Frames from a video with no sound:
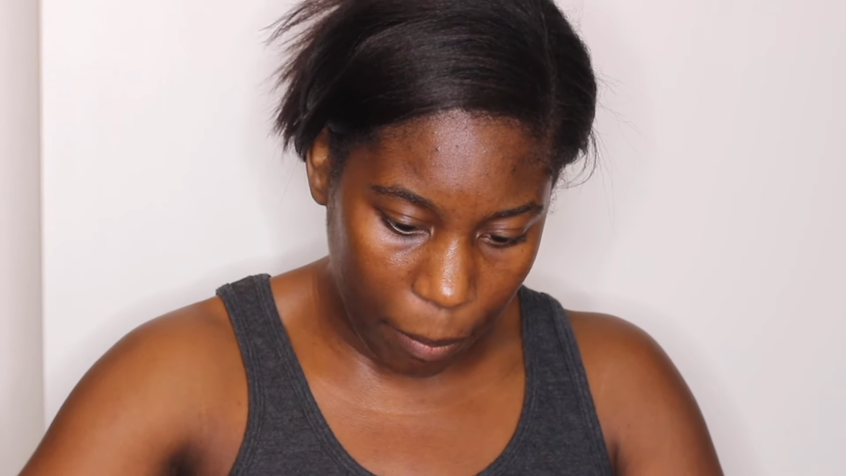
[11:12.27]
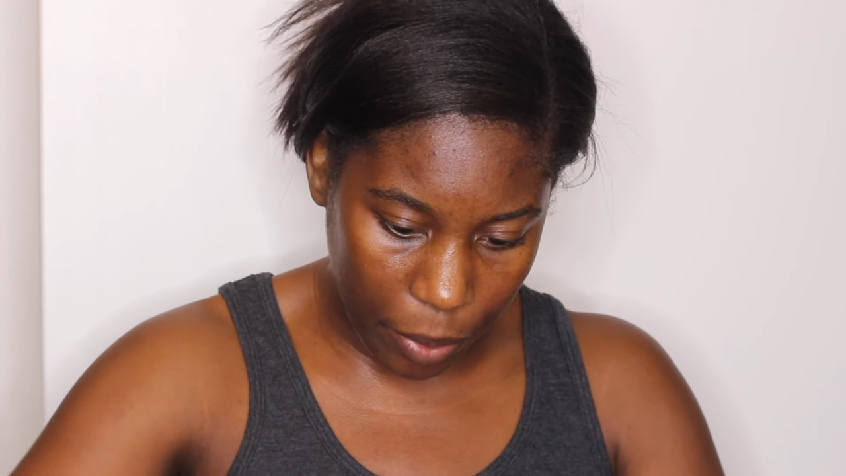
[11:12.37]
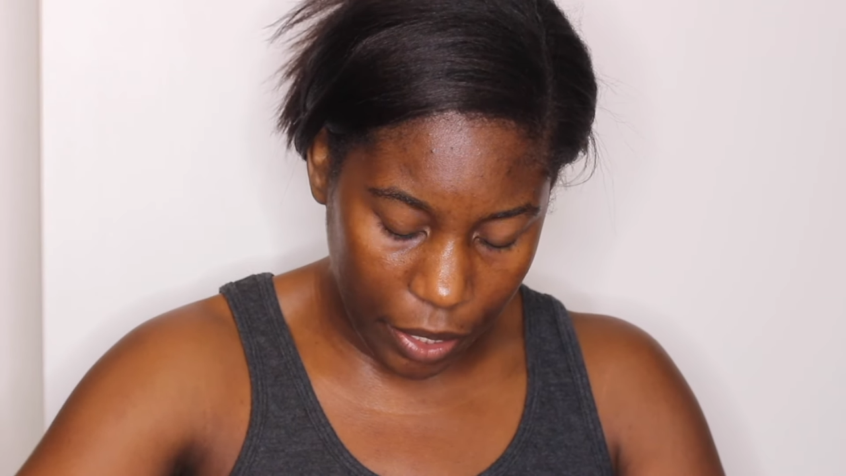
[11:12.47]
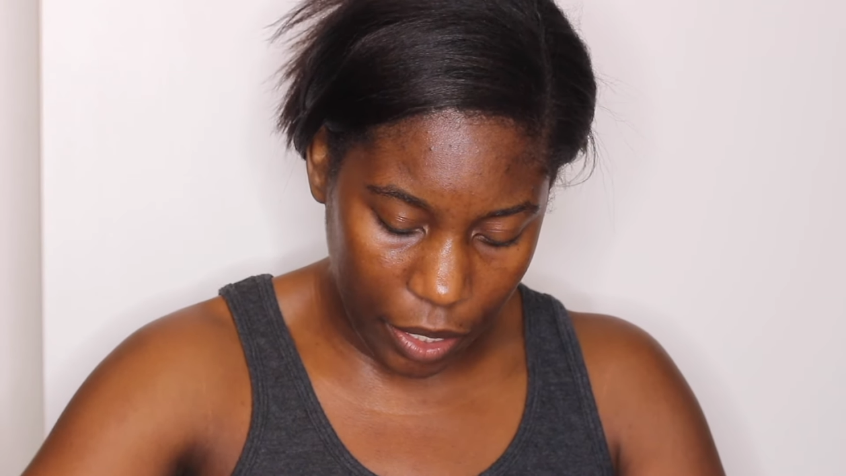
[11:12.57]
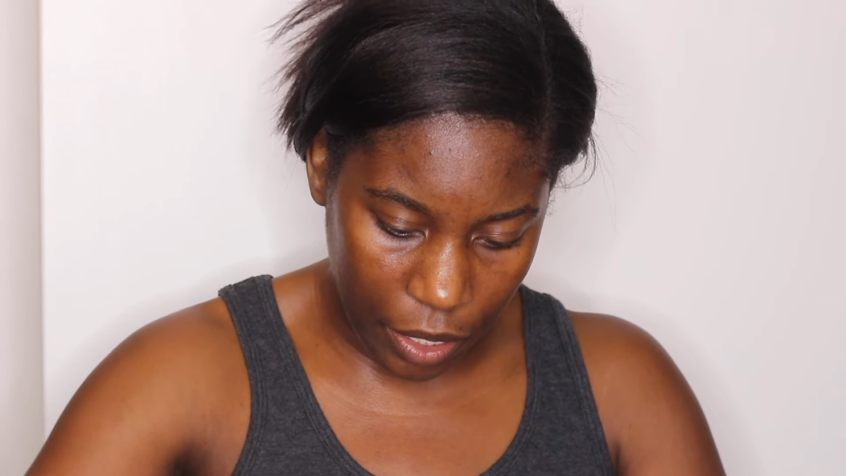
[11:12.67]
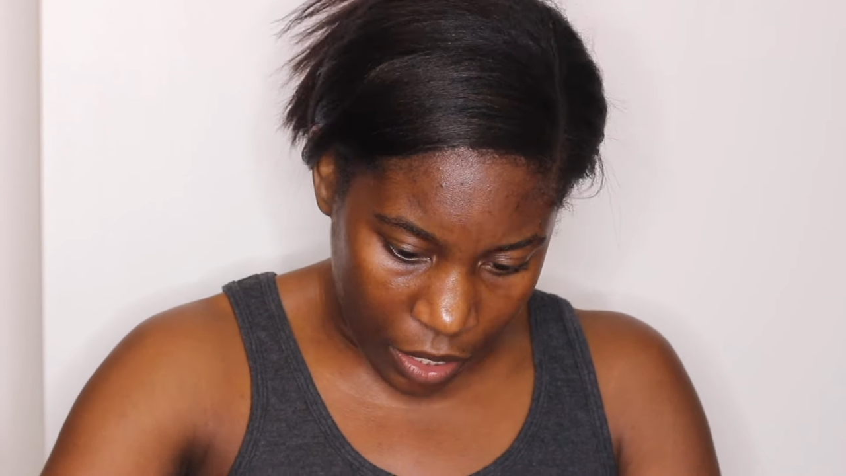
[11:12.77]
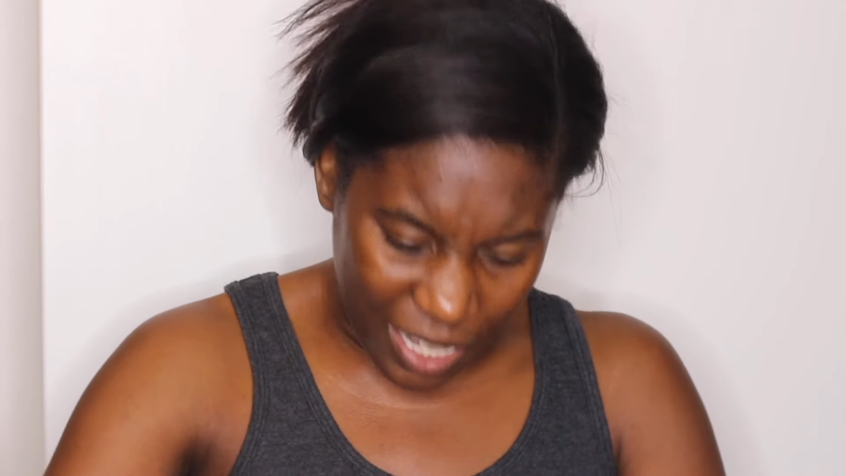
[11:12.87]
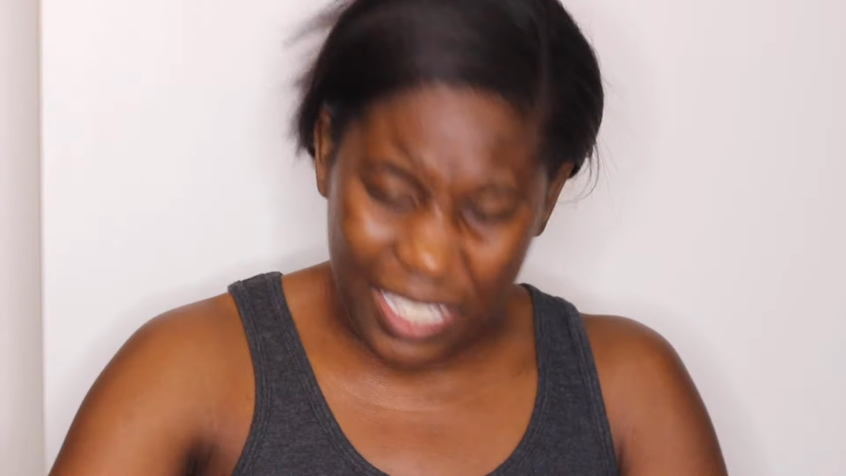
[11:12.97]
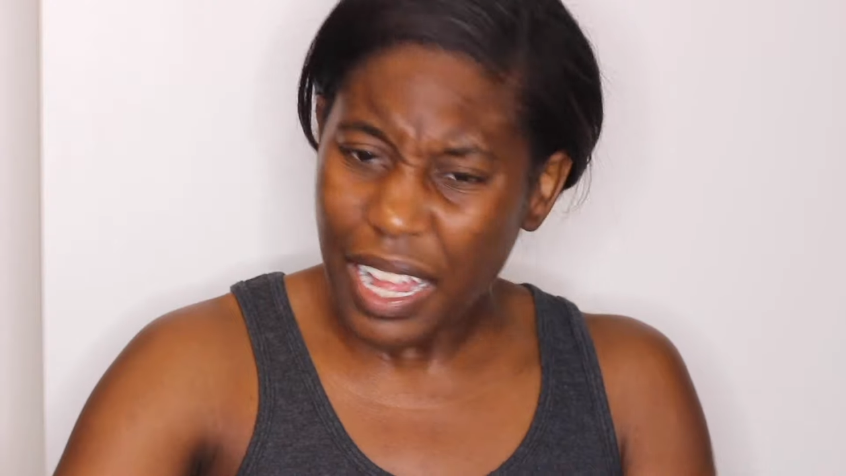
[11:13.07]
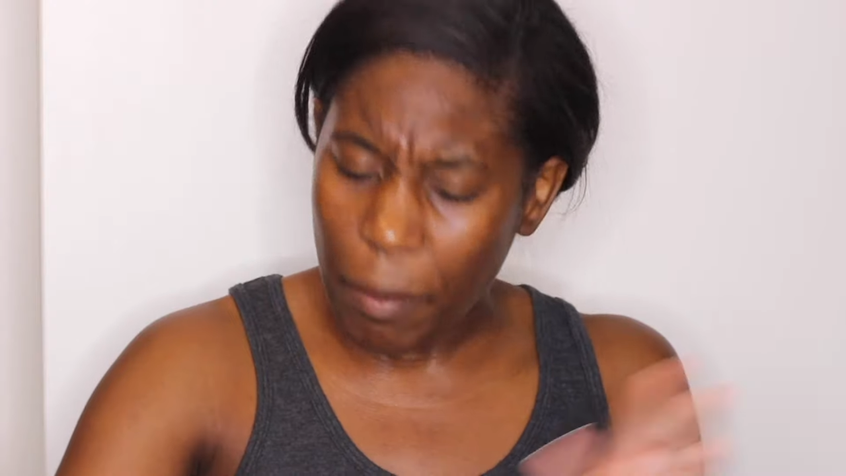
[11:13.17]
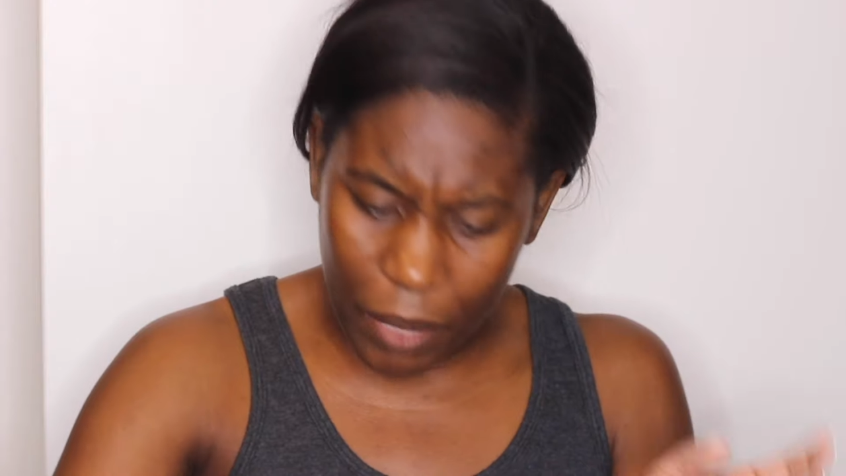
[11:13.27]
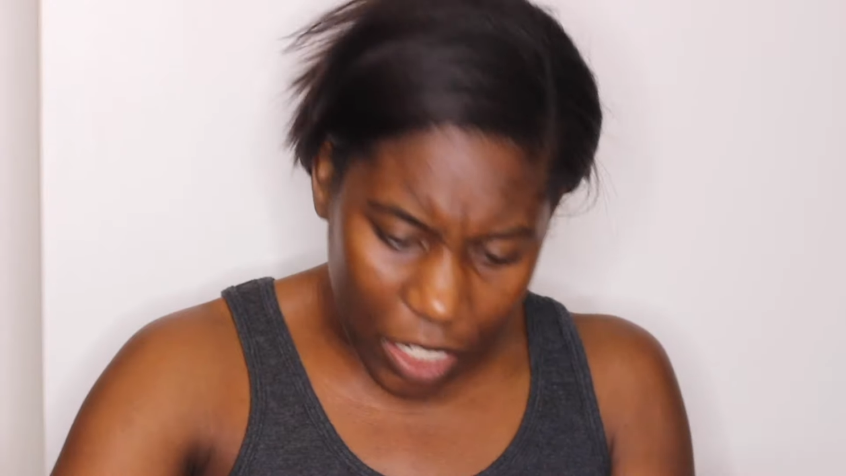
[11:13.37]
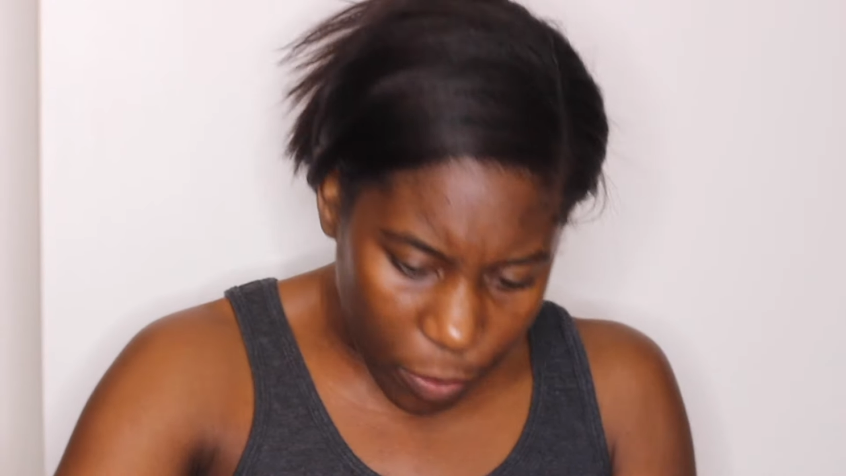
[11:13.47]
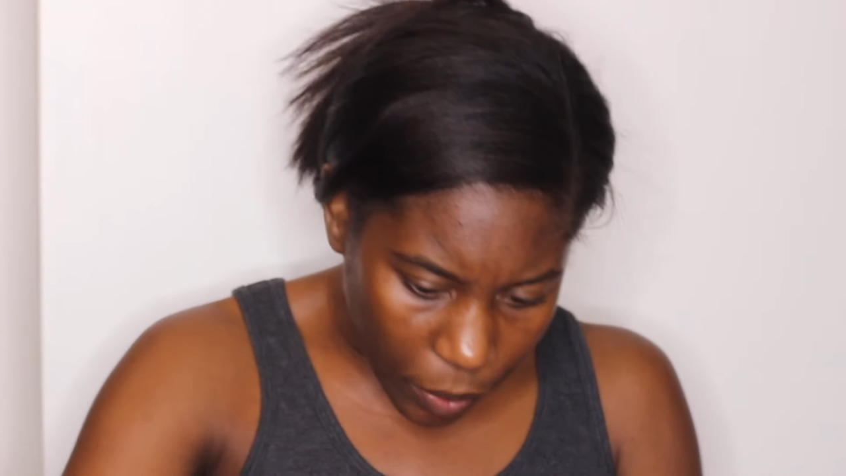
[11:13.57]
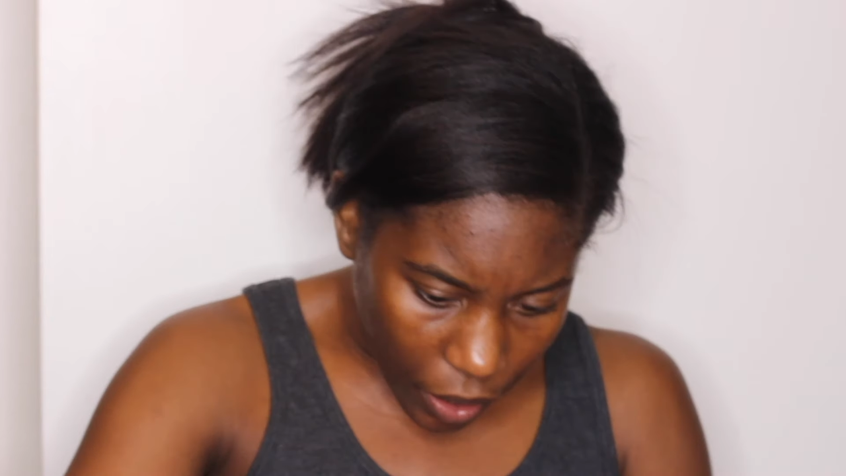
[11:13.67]
but it's not
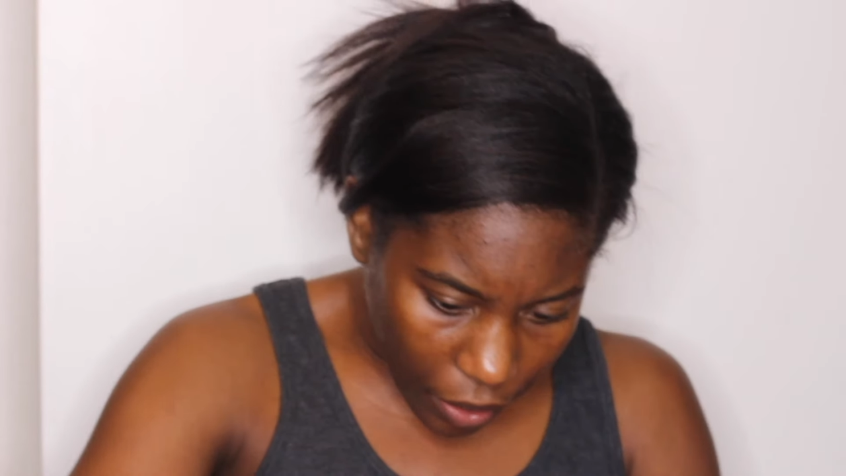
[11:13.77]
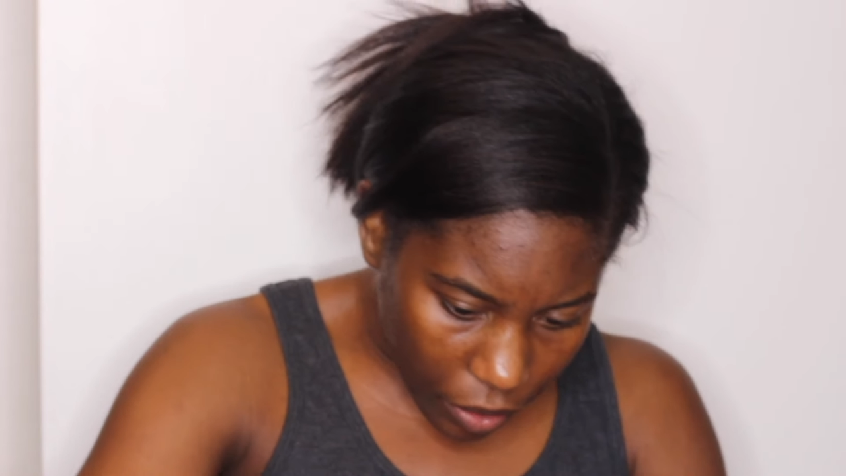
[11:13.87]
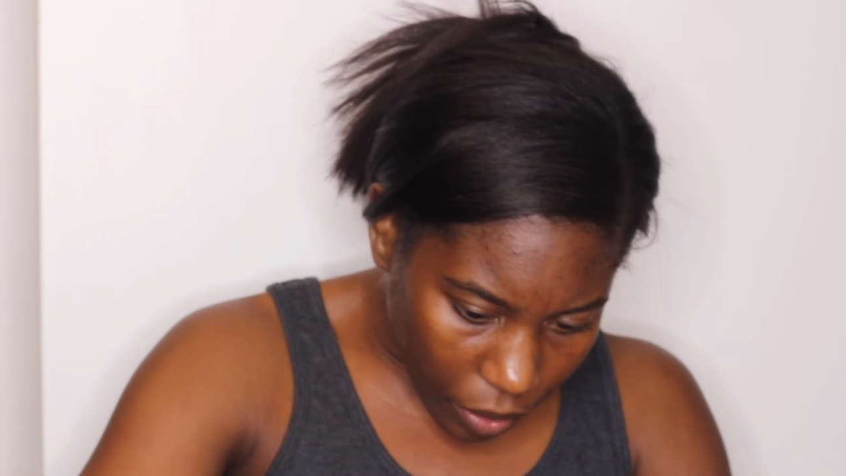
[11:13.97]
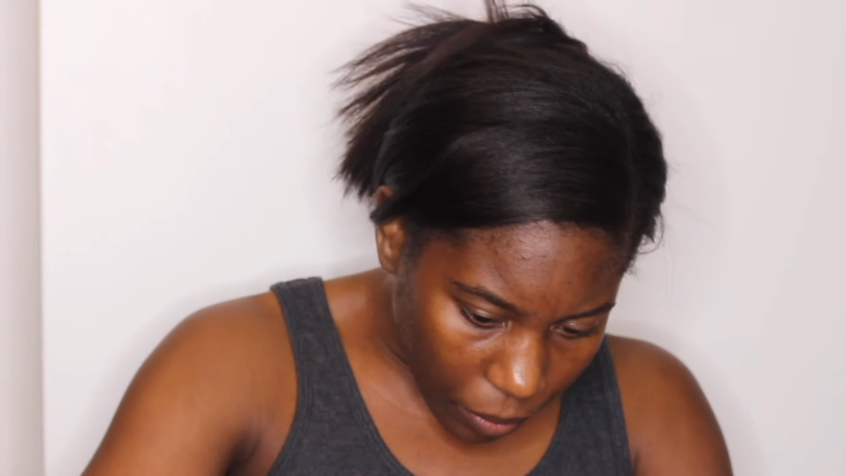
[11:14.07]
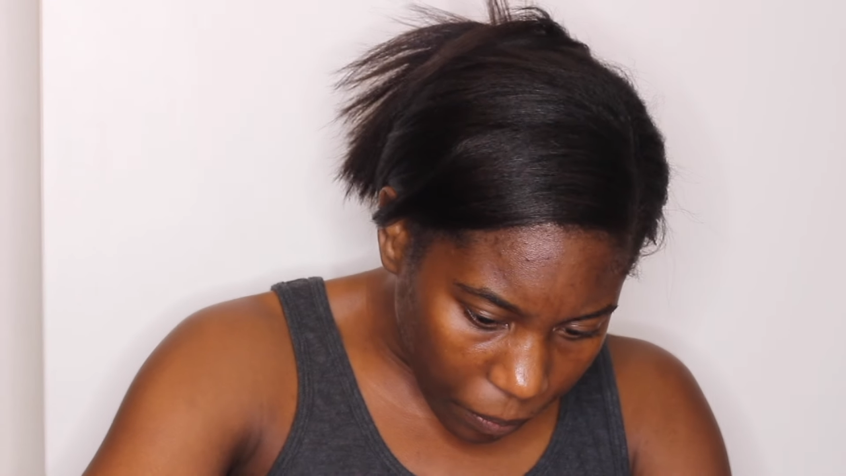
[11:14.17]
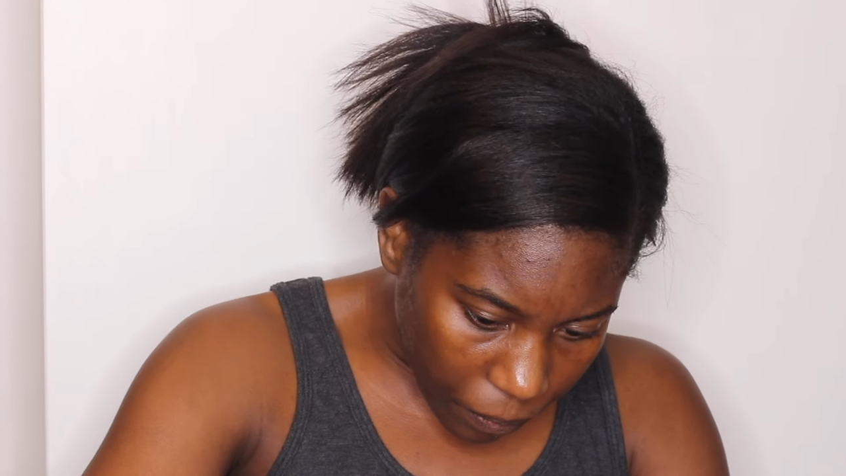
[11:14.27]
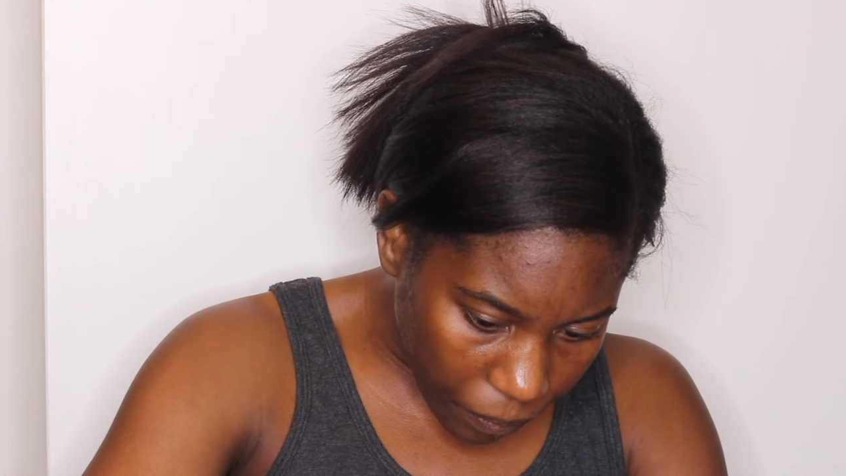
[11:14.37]
much blood though,